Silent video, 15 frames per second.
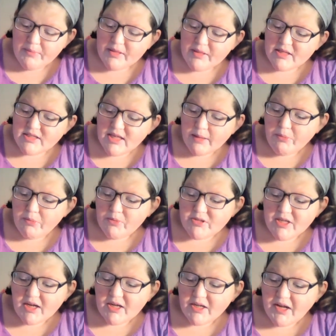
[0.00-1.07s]
But the sample
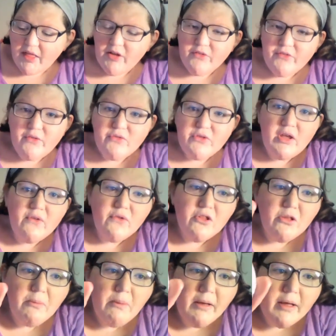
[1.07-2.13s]
was like $1.50 for
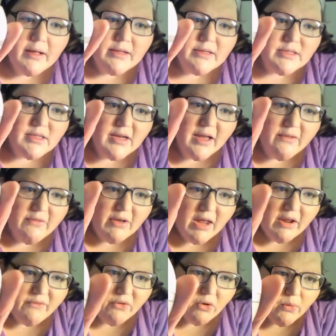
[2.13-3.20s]
the Pond's, and I've
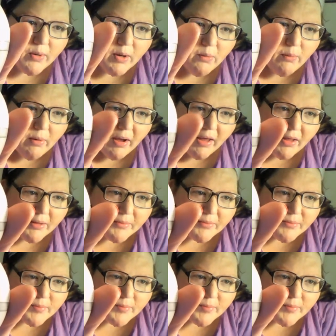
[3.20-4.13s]
had it for quite a while.